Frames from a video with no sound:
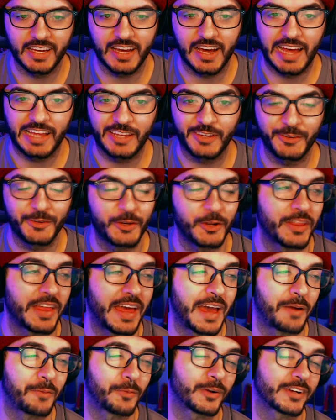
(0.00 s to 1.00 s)
I do know
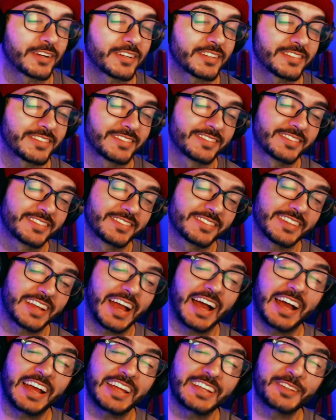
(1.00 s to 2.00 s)
that word.
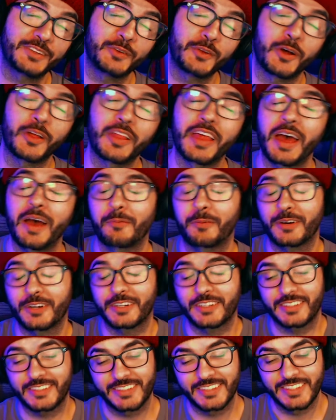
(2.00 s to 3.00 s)
I do know that
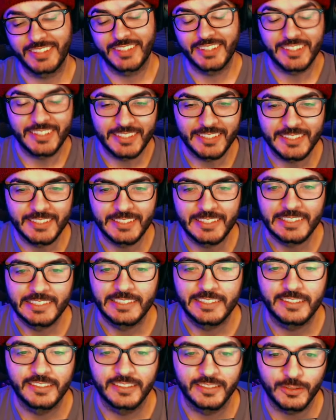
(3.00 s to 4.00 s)
word.
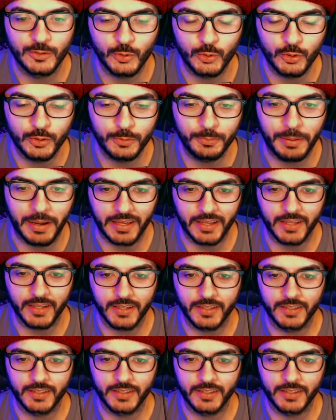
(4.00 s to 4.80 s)
Goodbye.